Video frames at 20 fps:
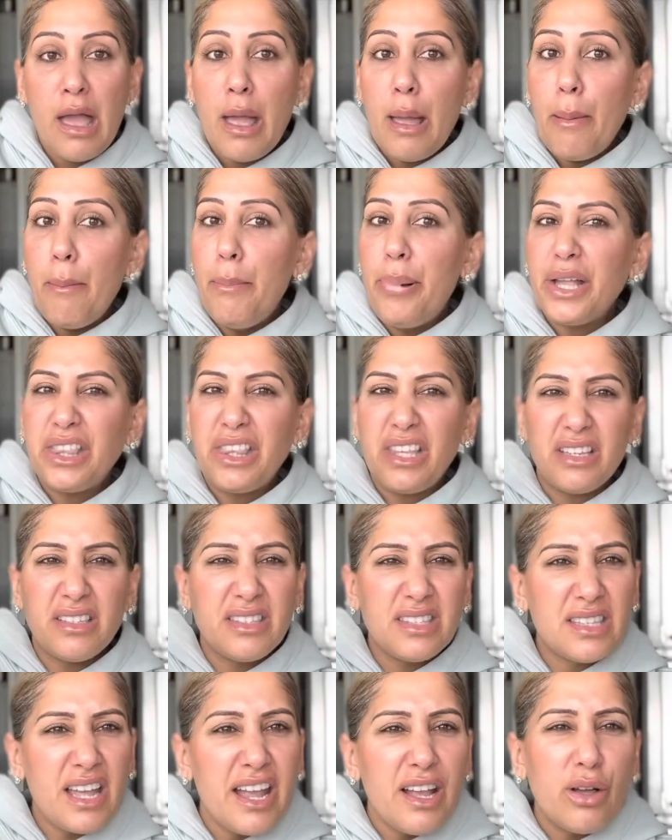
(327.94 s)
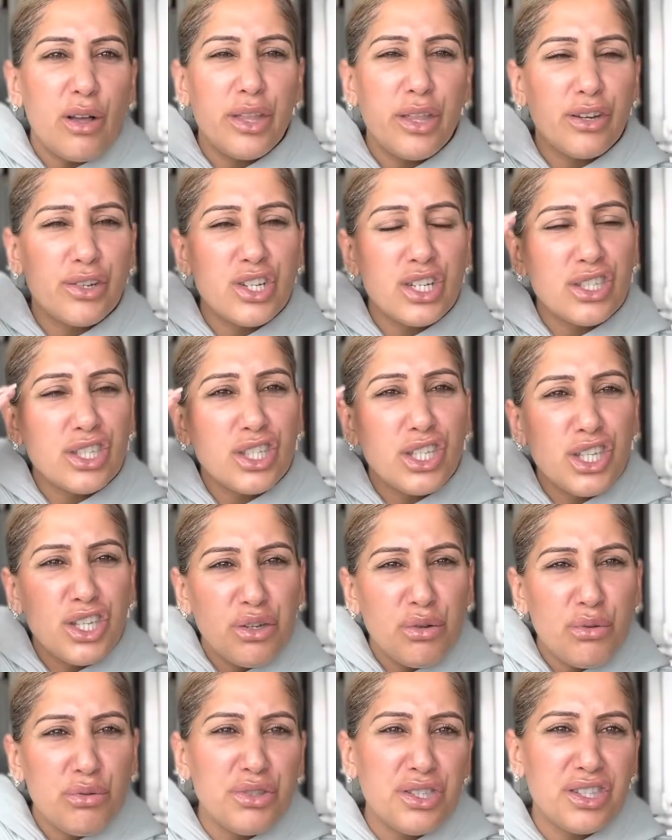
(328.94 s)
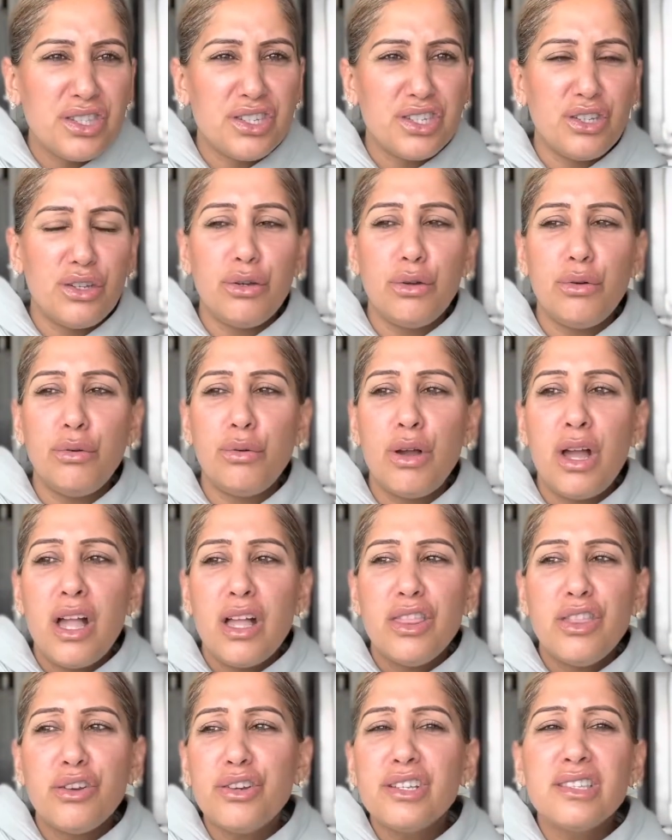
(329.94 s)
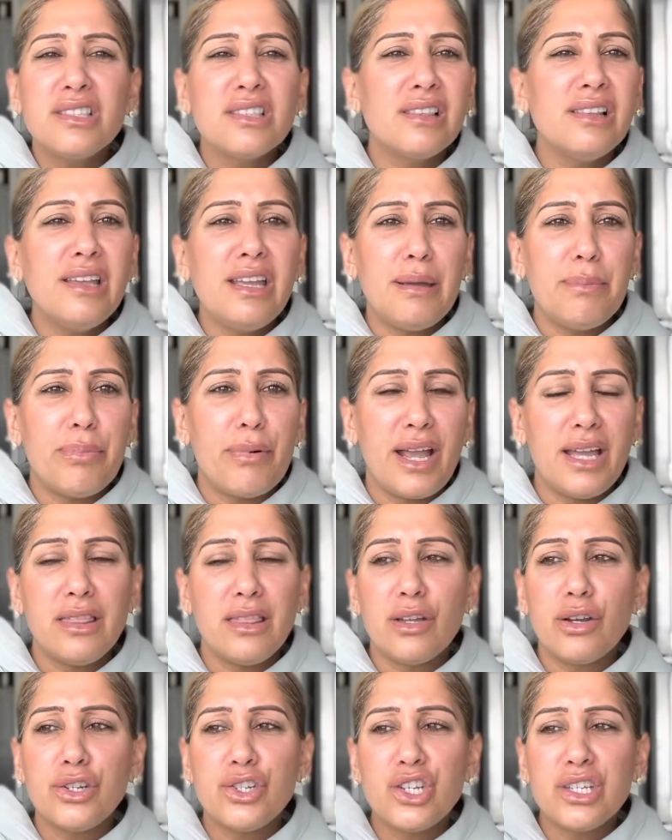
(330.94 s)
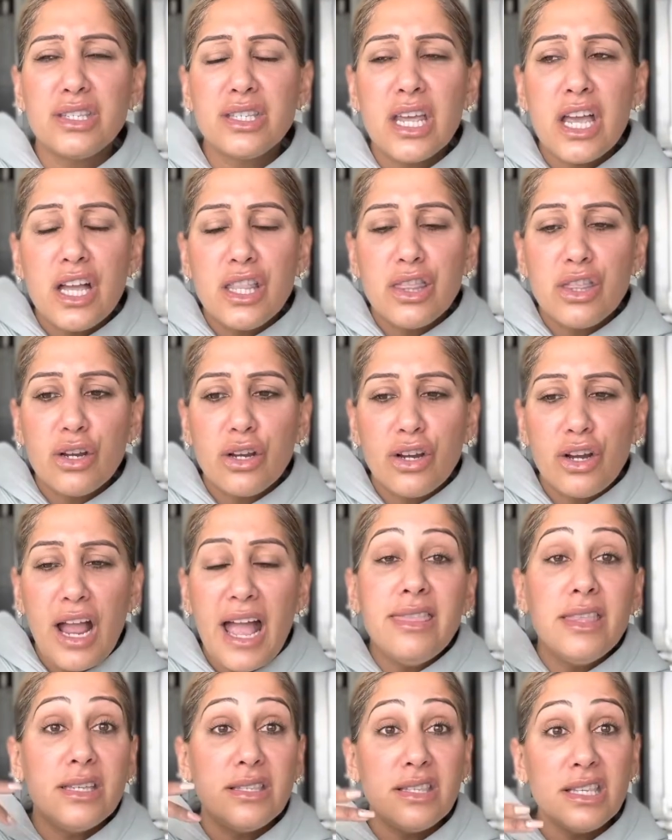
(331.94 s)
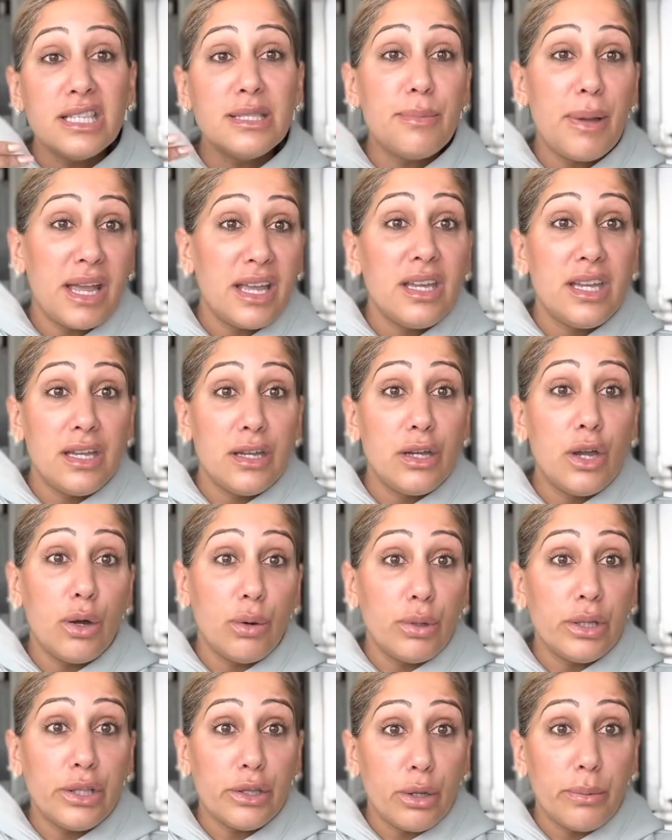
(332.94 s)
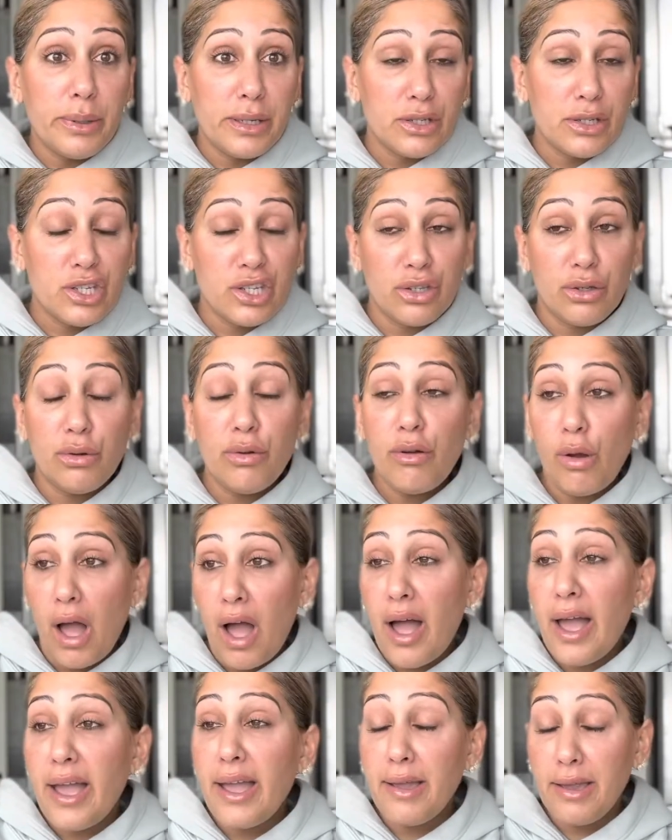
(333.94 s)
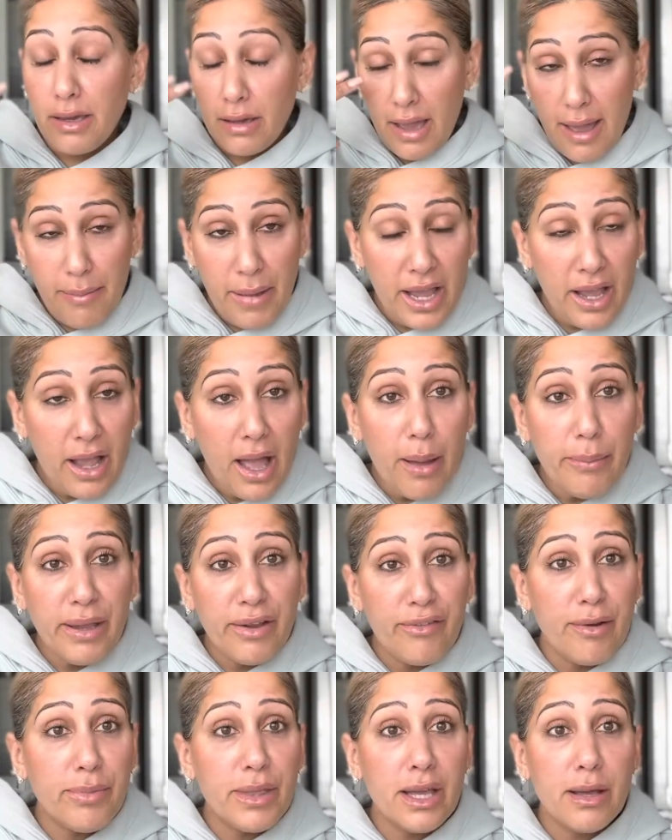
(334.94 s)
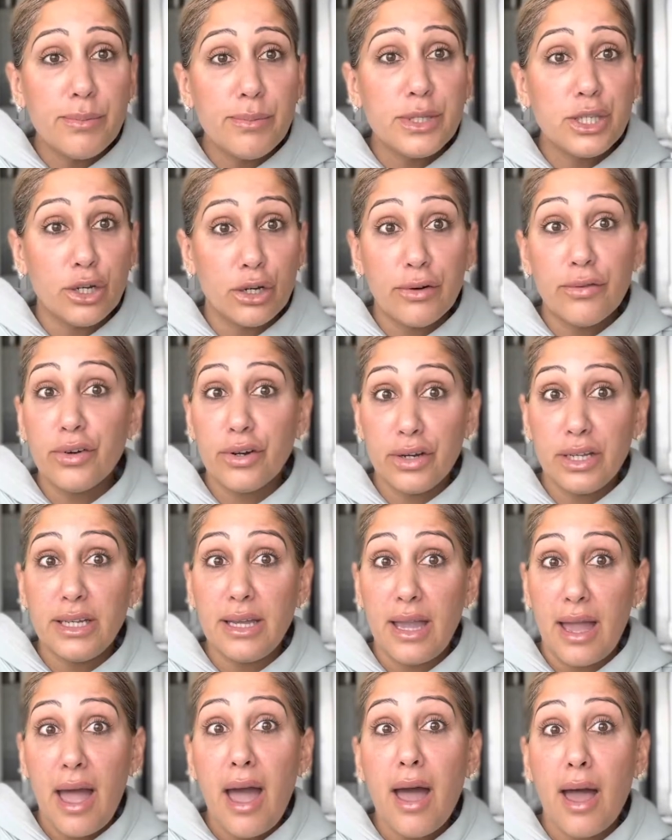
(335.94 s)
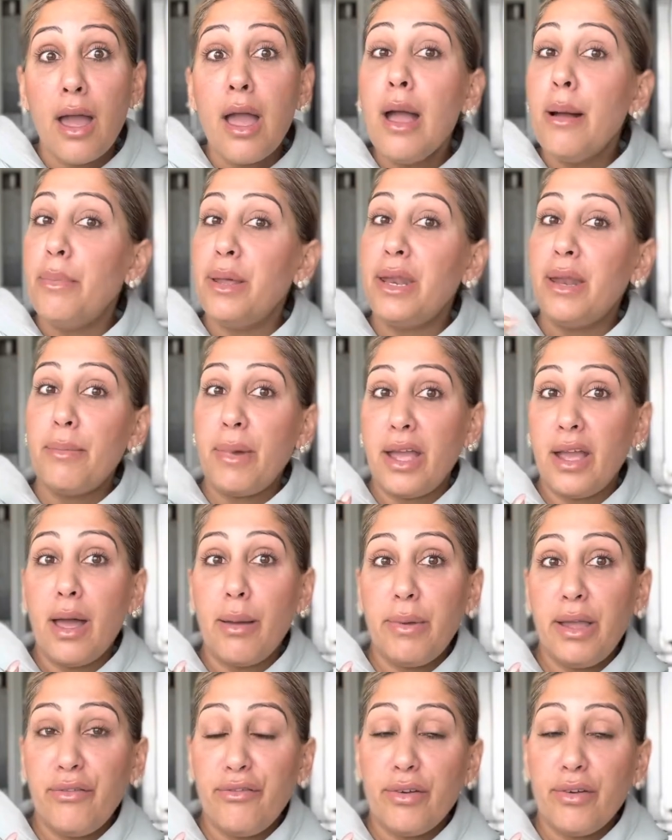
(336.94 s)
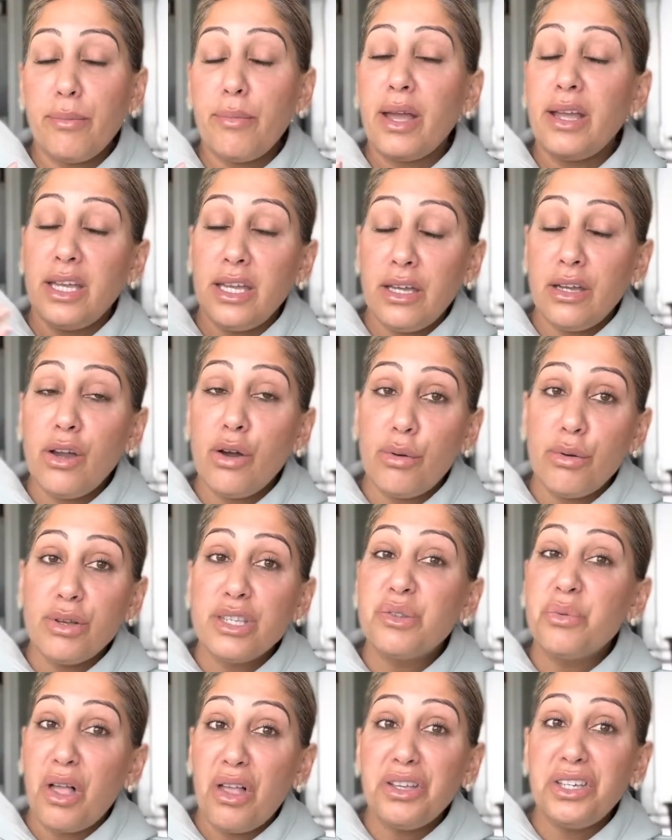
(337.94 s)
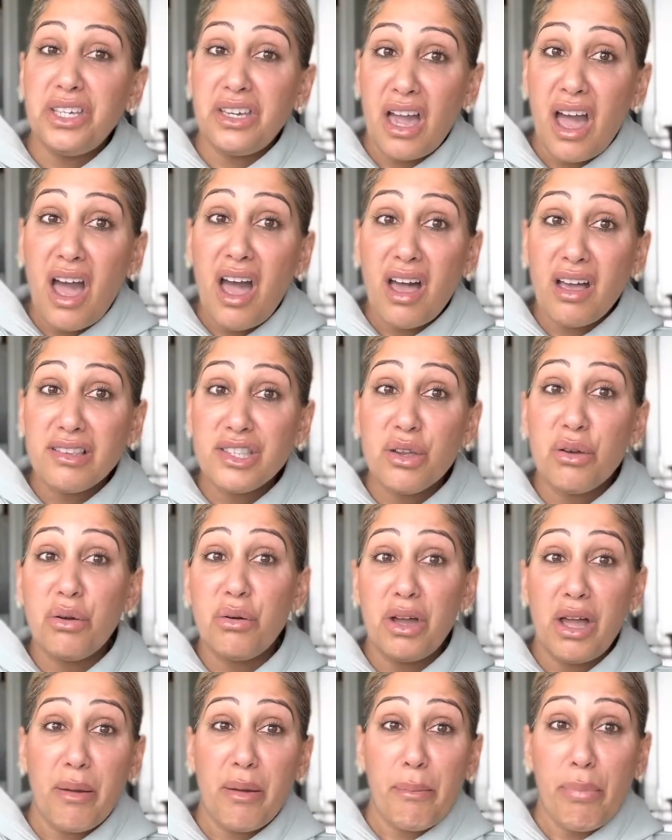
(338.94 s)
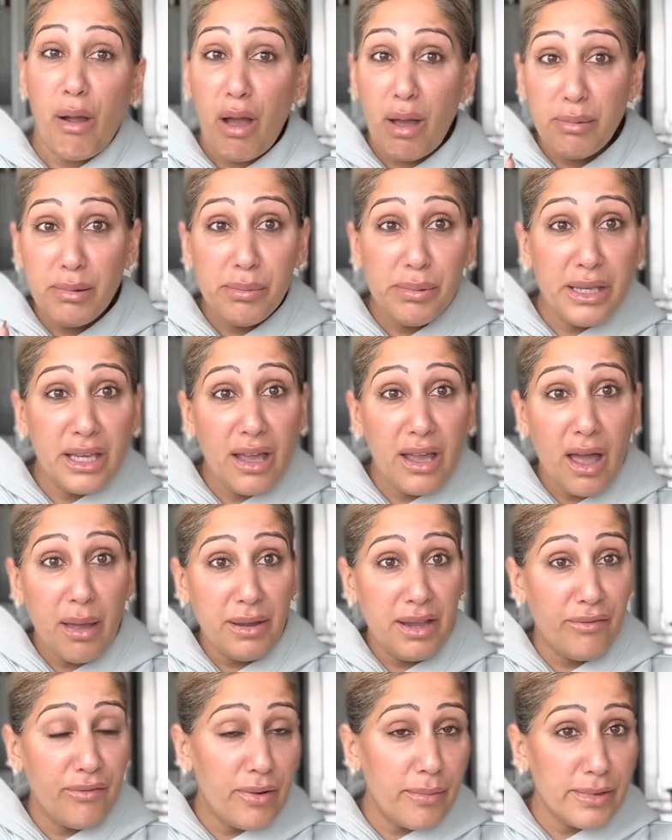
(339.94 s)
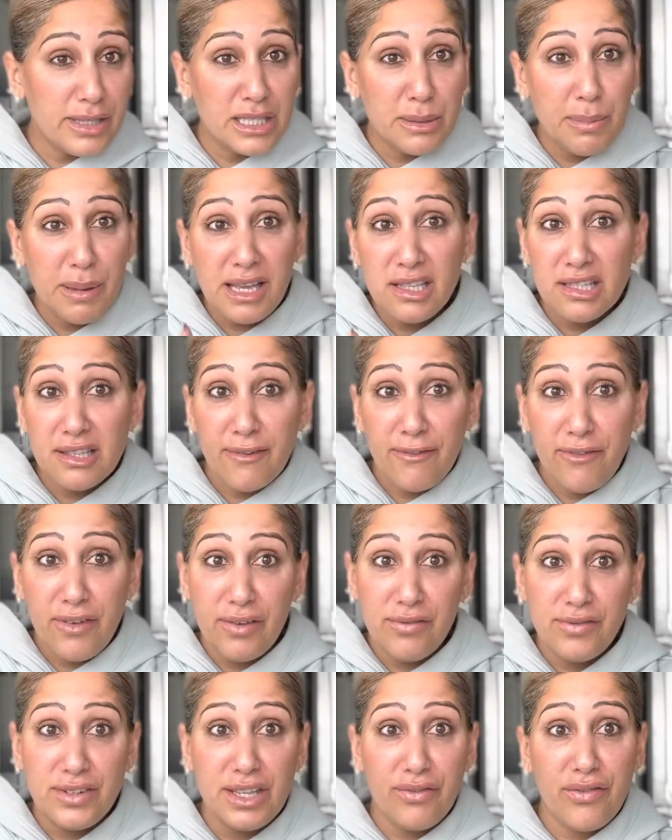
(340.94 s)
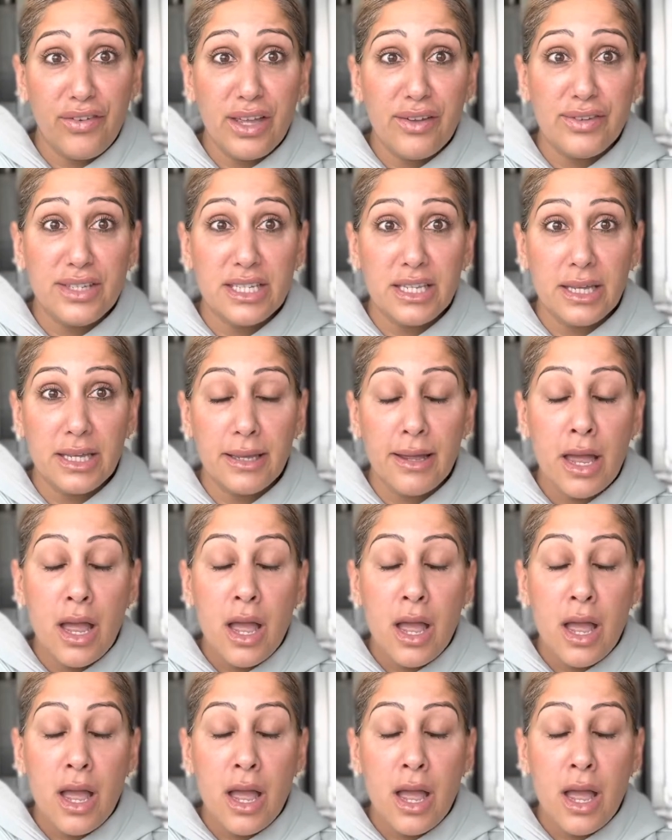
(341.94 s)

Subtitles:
But the cycle, they're just used to, they're asleep, right? And this is my ego a little bit too. Am I coming from the observer? Yeah. But am I coming from my ego as well? Yeah. So I'm probably coming from a space of 50-50